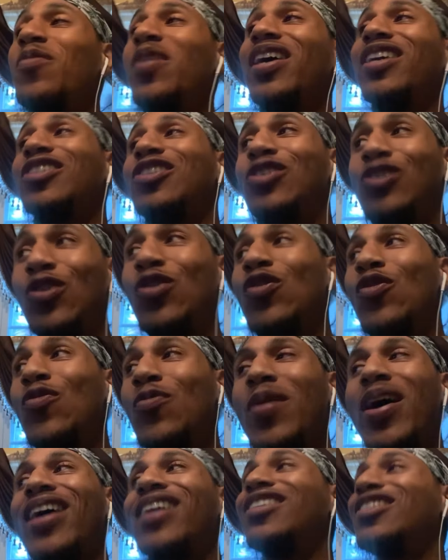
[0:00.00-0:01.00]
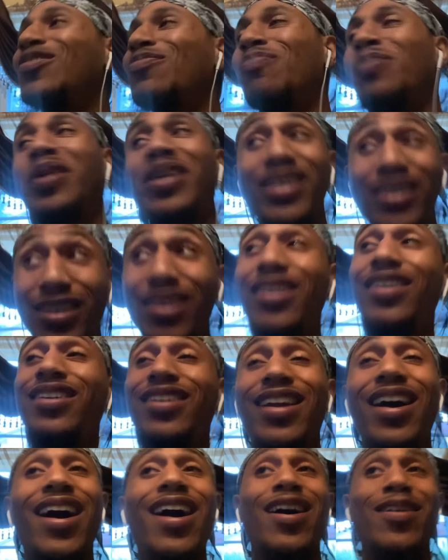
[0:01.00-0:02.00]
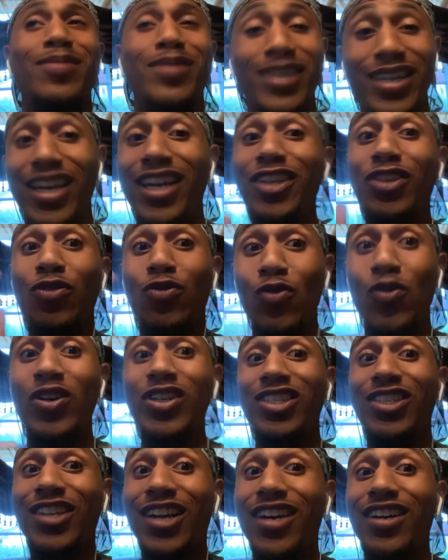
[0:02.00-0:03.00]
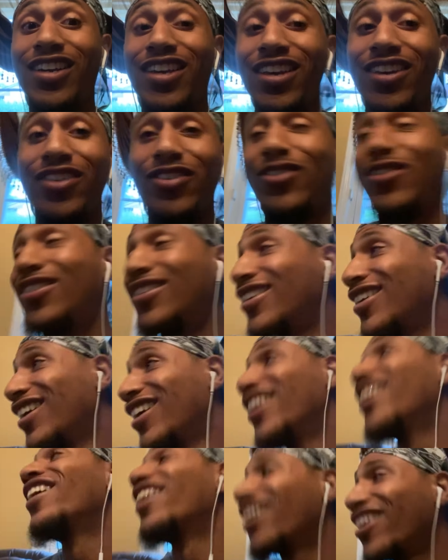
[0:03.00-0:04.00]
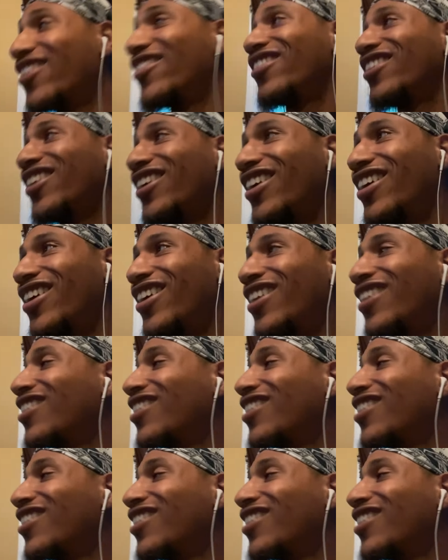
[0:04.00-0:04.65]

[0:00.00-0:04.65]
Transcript: batch, two batch, penny and dime. Nigga, that's a one shot kill. Hell yeah.